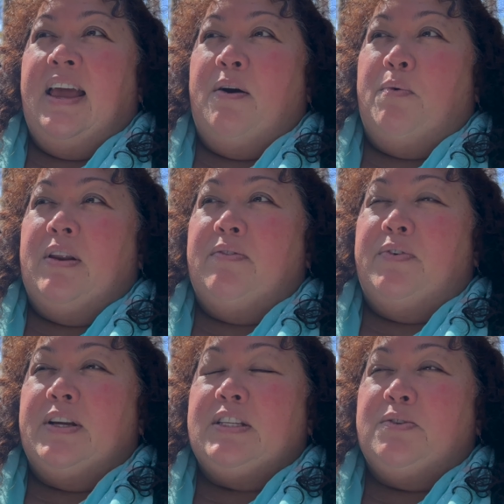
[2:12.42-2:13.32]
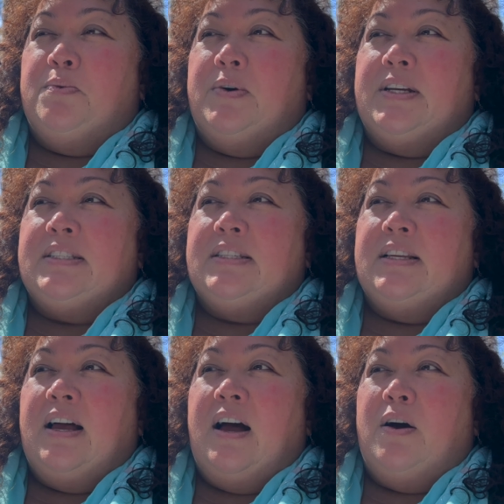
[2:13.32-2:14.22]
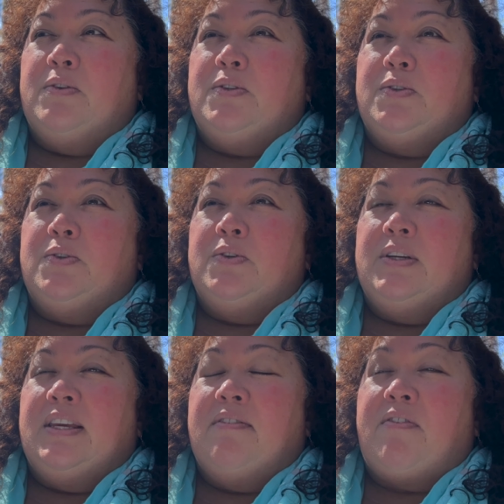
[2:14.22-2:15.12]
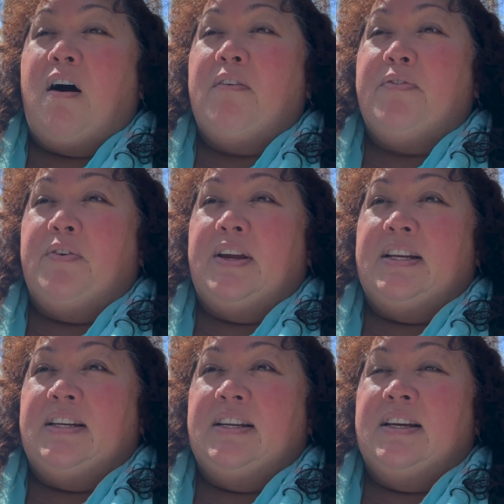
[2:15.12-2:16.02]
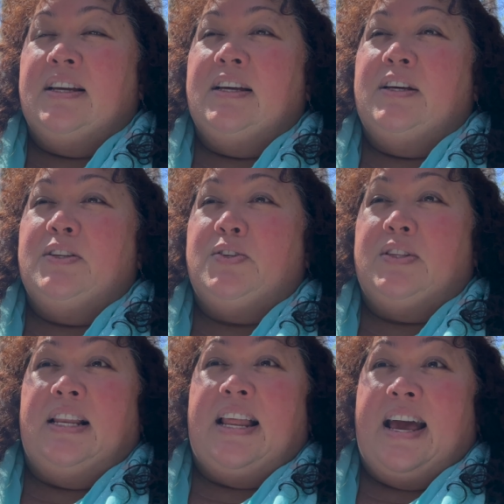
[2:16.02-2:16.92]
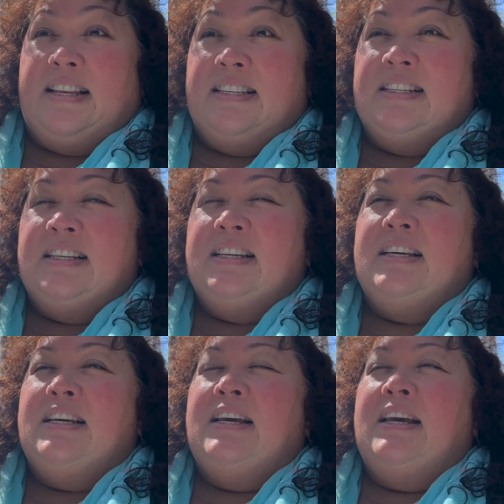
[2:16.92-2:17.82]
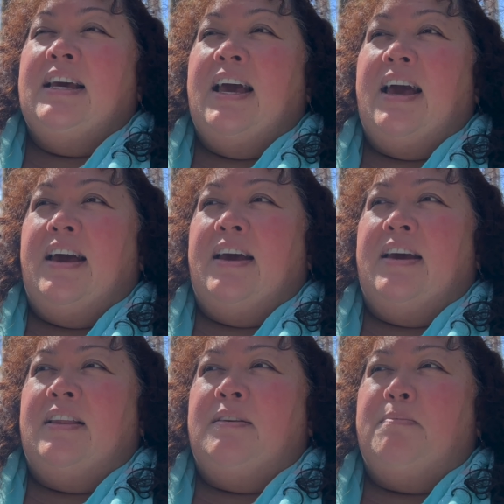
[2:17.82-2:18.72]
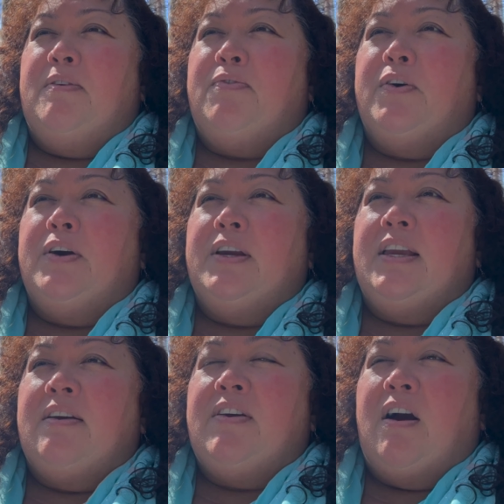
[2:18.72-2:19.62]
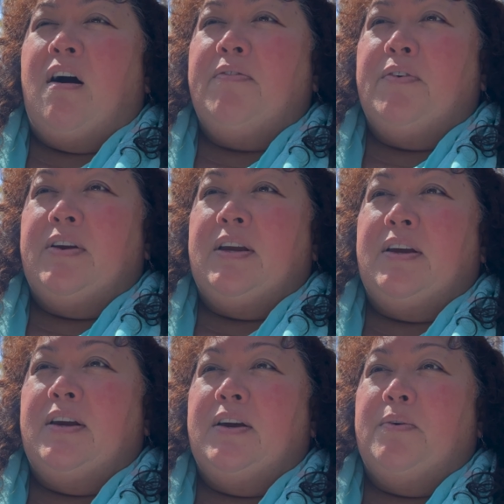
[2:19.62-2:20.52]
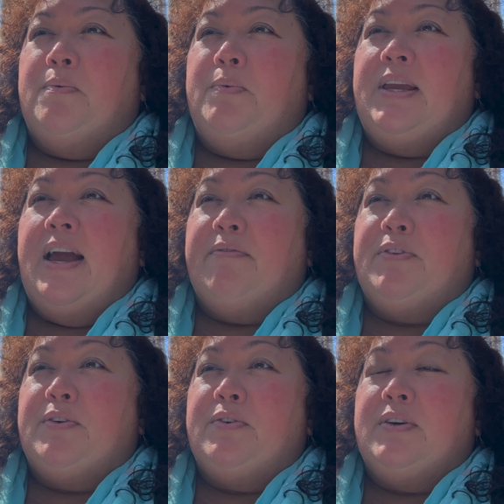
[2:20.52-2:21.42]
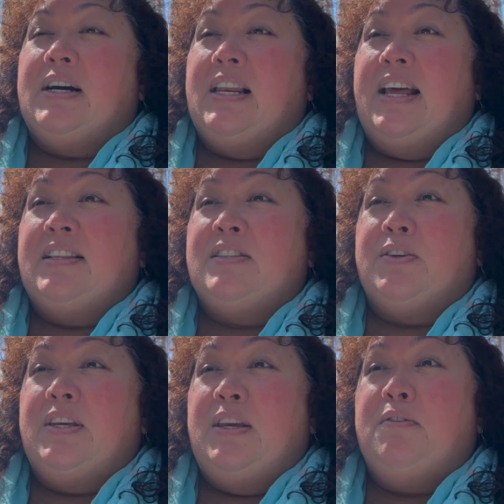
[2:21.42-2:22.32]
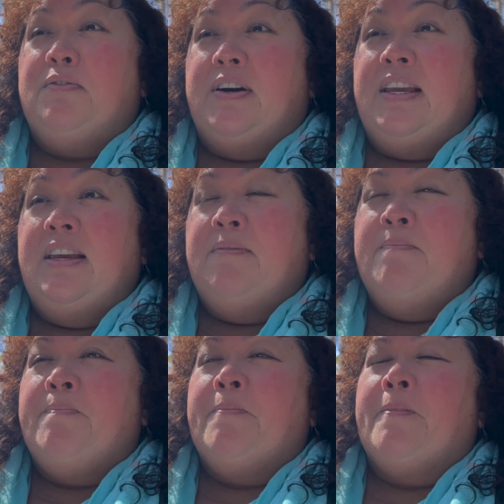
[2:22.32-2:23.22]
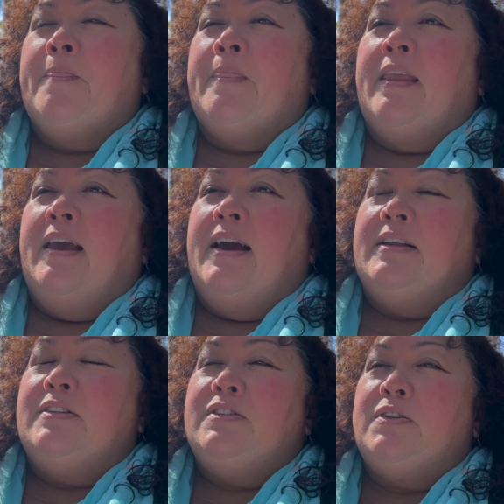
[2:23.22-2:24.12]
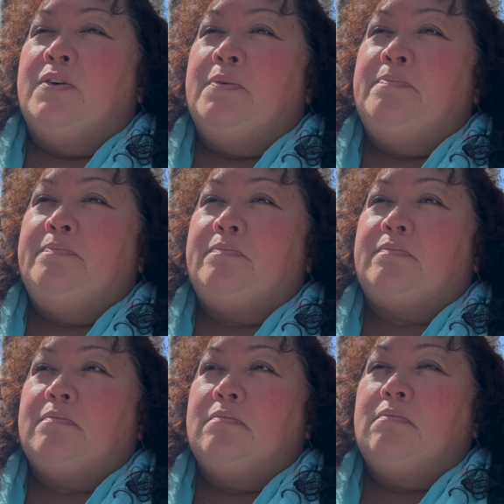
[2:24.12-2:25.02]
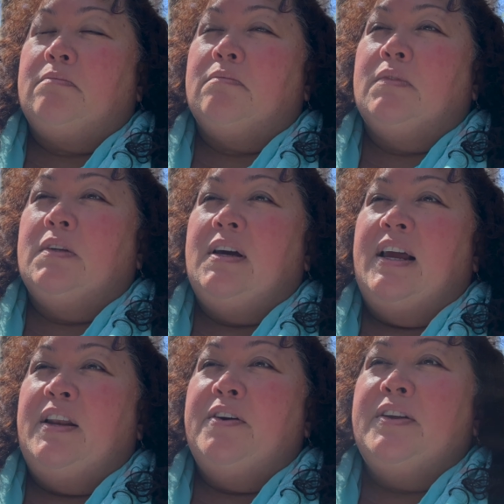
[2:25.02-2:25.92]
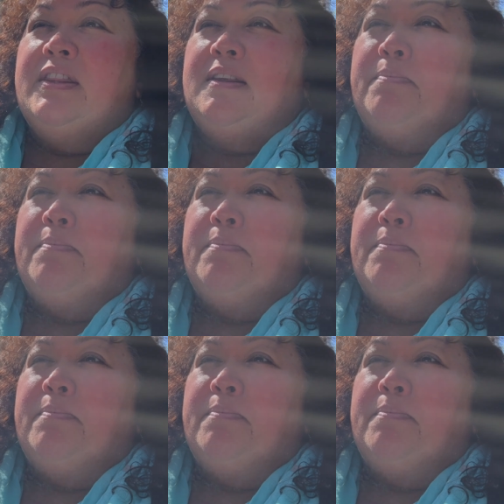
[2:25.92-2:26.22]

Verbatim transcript: one of which was how to give offering to the land. And before giving offering, we have to cleanse our hi'uwai. And so I learned the